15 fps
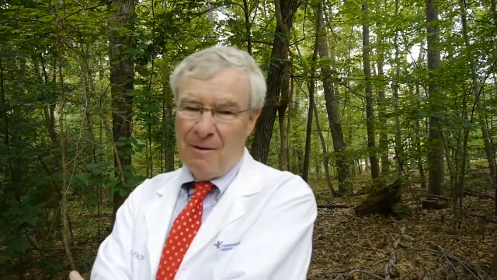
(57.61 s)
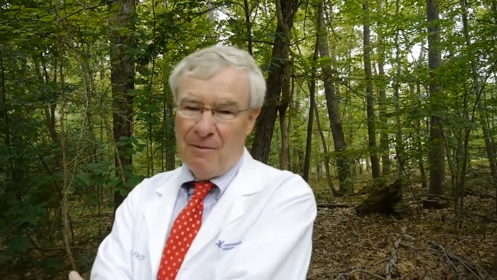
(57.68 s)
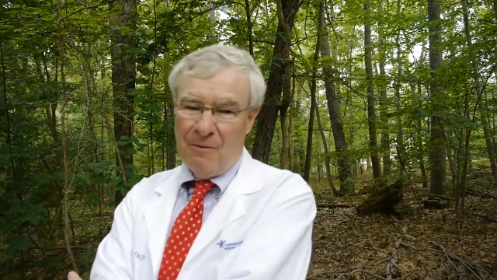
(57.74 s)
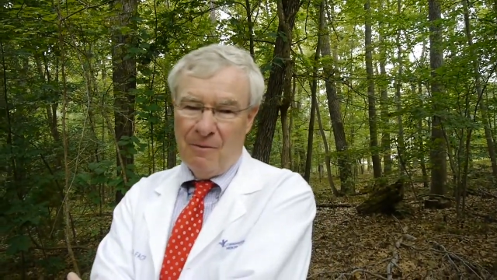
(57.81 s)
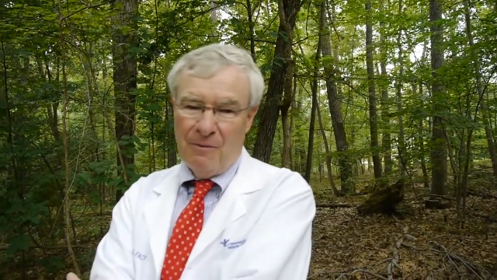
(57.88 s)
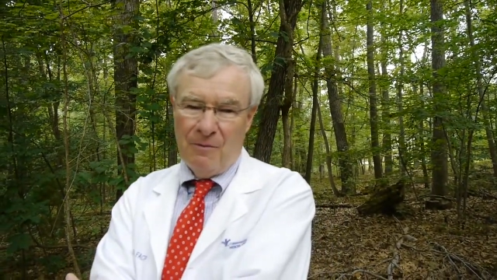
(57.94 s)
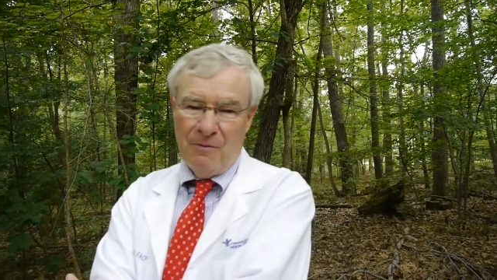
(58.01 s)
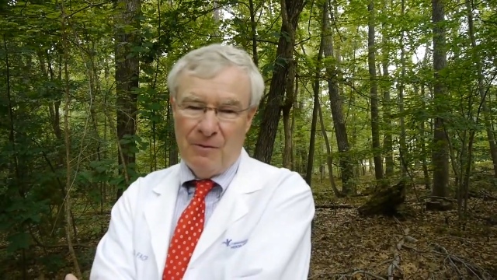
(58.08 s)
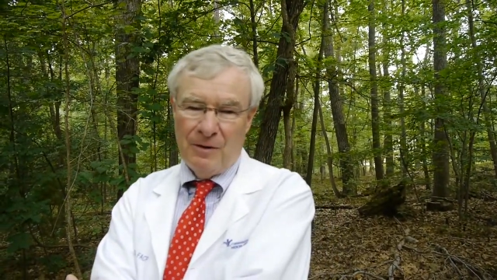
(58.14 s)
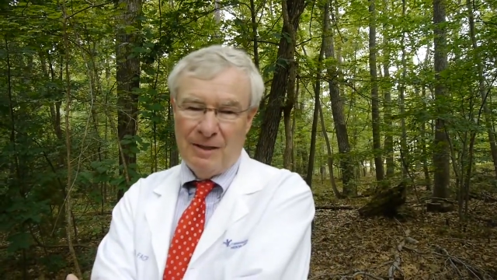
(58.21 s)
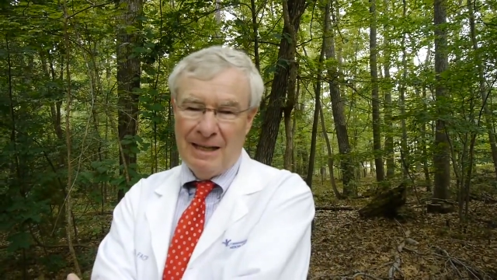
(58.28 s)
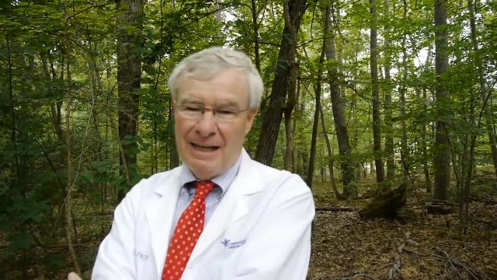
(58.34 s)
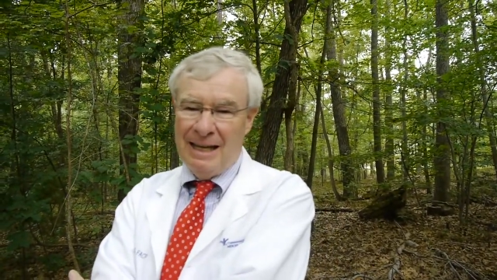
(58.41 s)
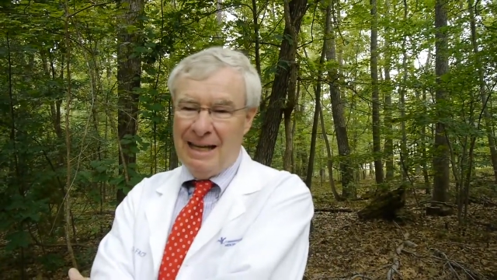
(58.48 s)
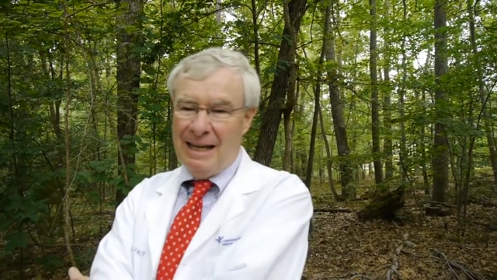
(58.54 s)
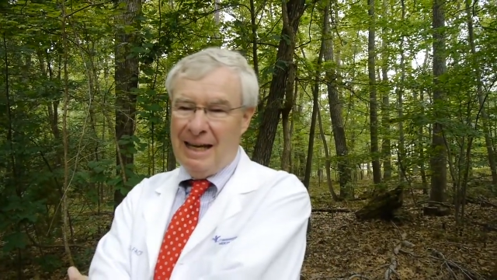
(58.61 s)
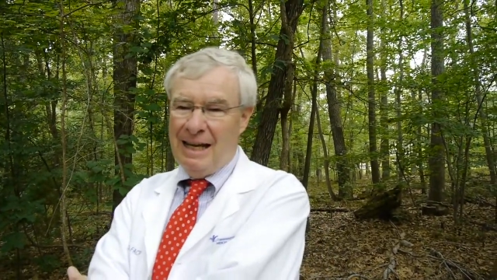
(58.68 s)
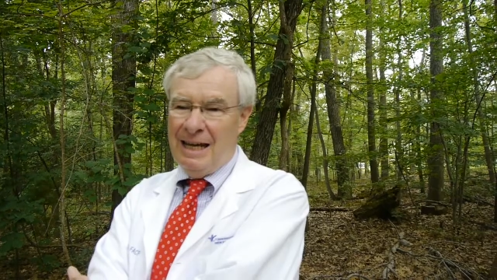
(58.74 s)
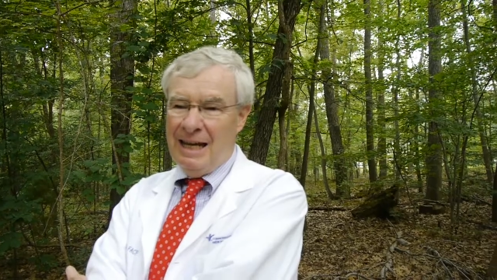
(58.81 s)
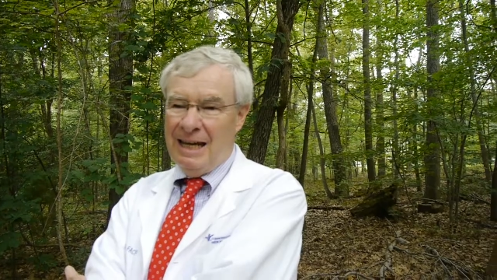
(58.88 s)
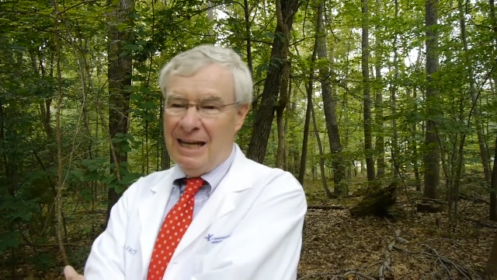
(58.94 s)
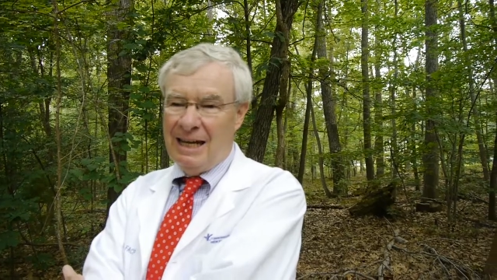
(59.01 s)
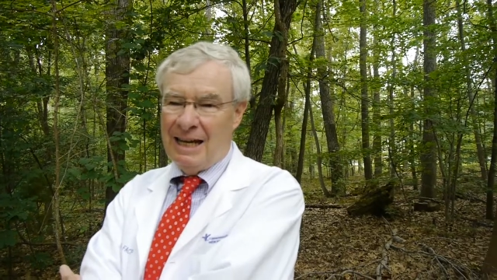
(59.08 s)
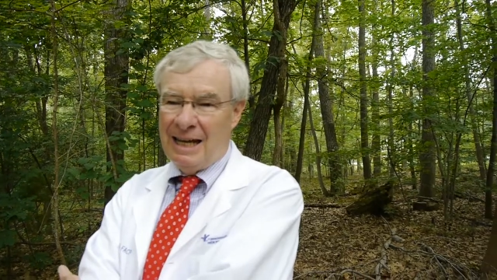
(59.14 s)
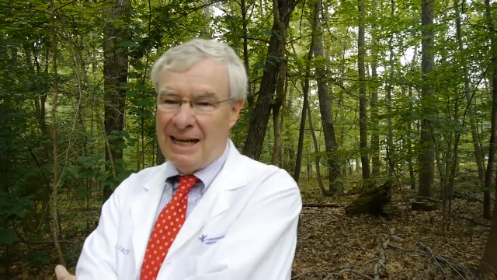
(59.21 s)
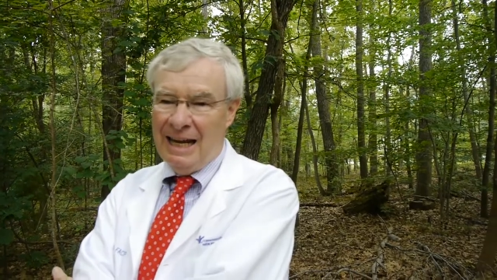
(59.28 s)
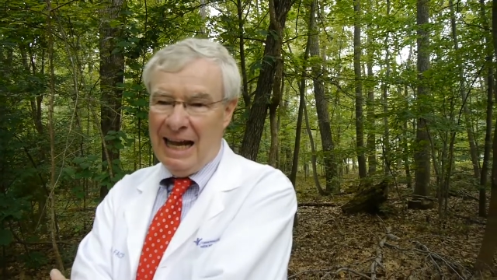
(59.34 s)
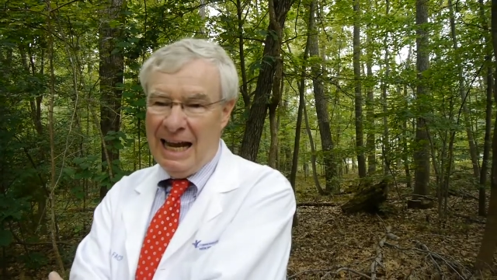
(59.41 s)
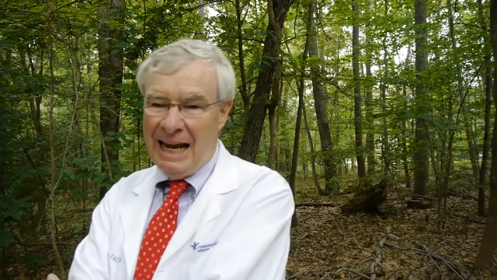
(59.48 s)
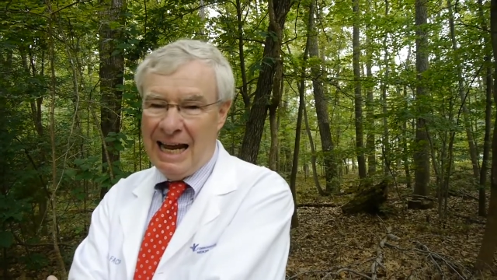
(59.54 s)
fatigue
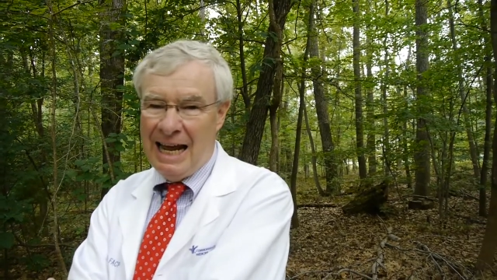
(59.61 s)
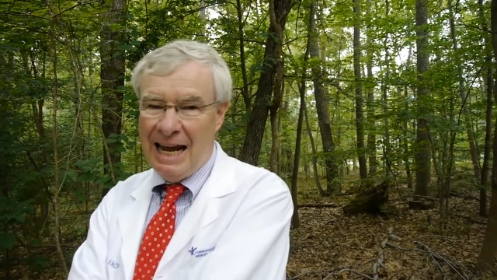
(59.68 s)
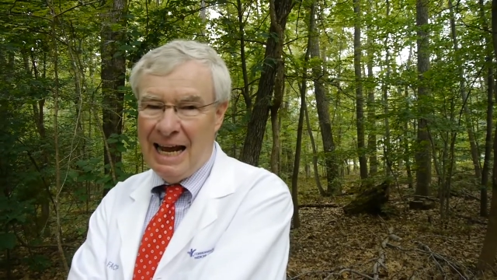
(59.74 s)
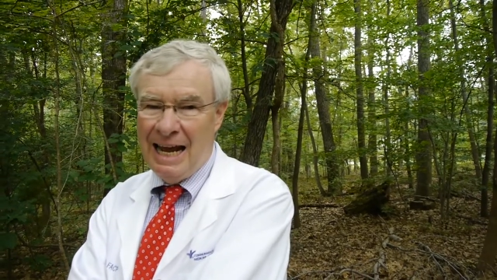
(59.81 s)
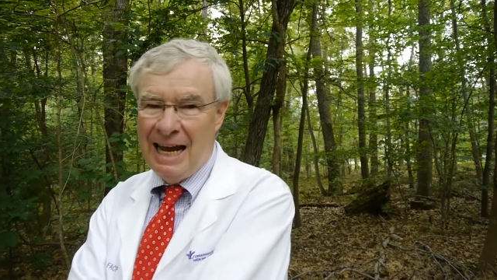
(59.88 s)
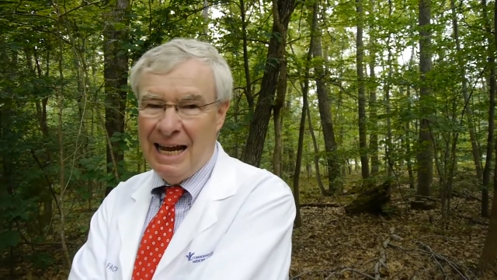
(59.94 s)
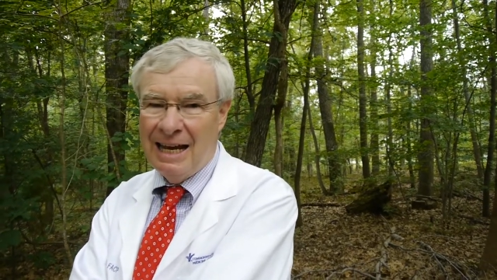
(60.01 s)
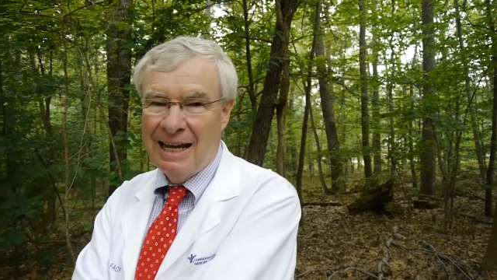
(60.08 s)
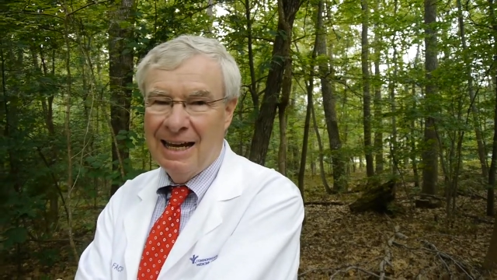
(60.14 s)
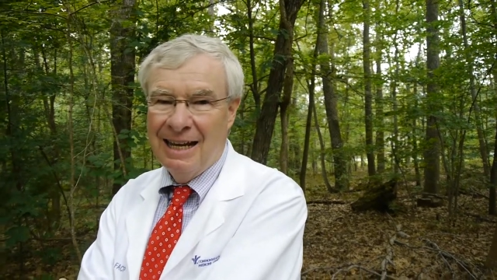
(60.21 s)
and headache